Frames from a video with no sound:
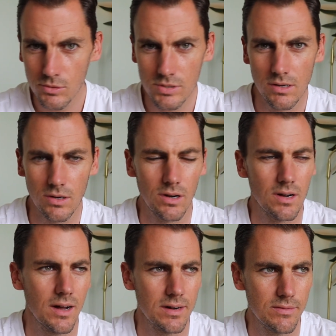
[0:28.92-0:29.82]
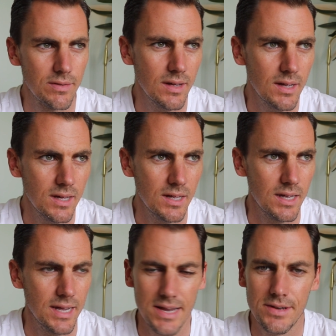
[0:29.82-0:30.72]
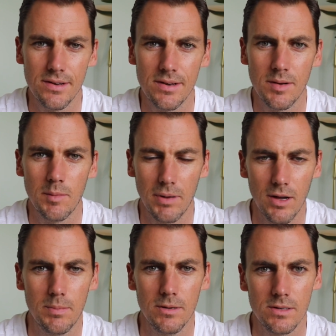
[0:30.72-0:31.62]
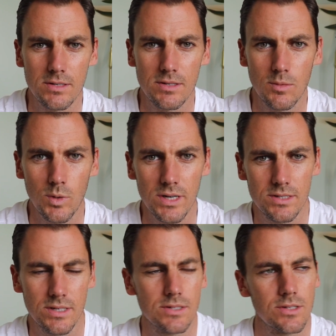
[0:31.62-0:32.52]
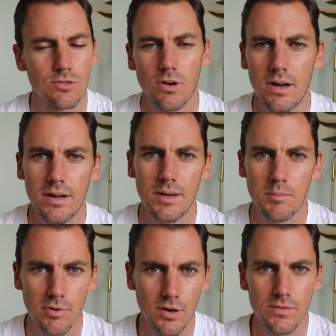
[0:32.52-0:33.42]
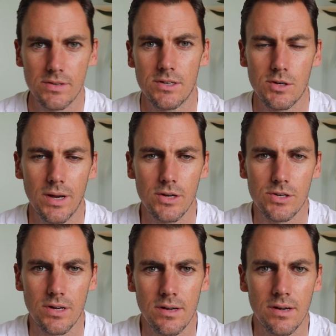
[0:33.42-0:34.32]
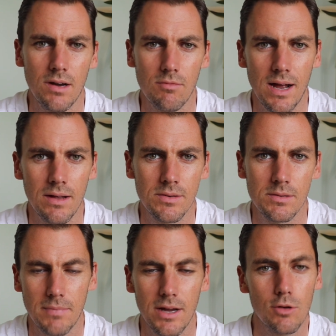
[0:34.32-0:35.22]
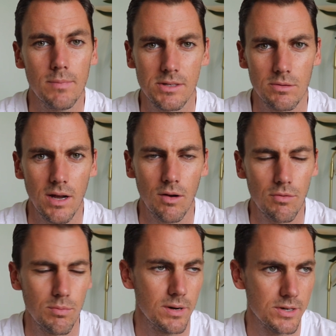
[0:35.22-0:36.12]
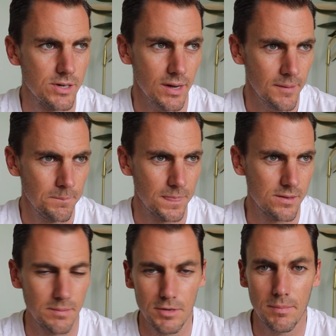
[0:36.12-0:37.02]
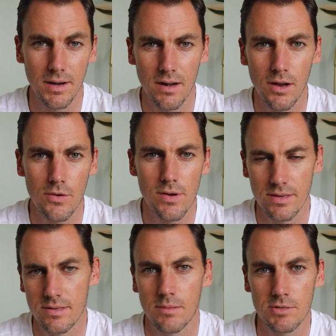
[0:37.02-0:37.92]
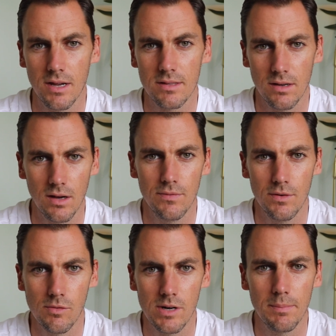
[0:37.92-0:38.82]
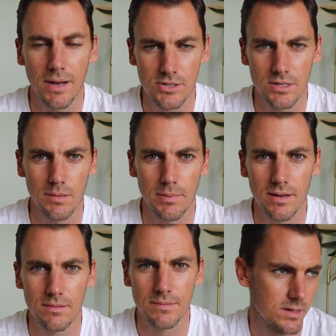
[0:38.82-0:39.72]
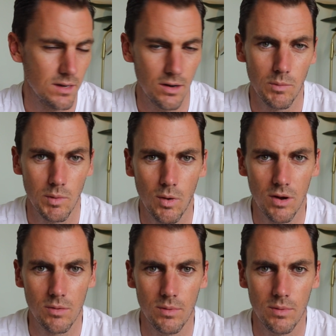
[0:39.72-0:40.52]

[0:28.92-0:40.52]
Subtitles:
also got a kind of hidden purpose, which is to try and improve the situation around male mental health, which some of you may know is a subject that I feel really passionate about. So we work